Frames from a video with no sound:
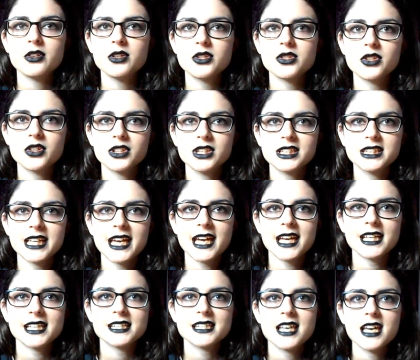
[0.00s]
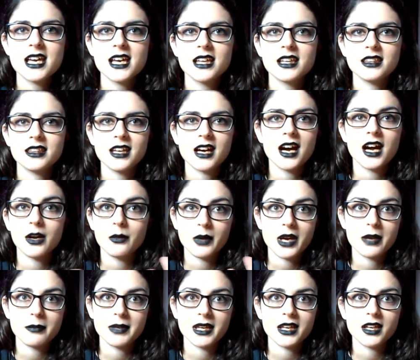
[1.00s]
I'll use it on the days that I
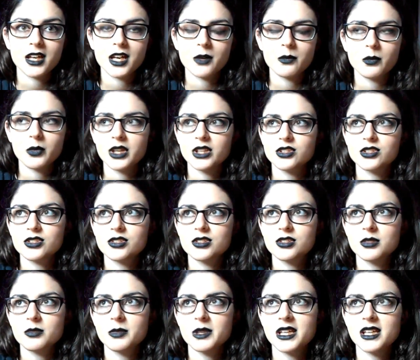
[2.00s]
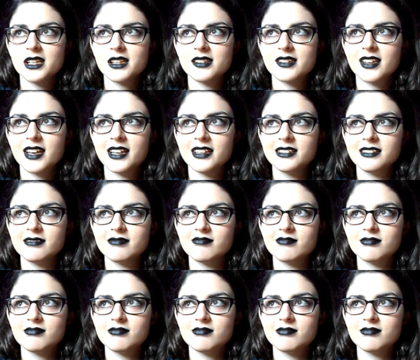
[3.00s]
wear makeup which to me is like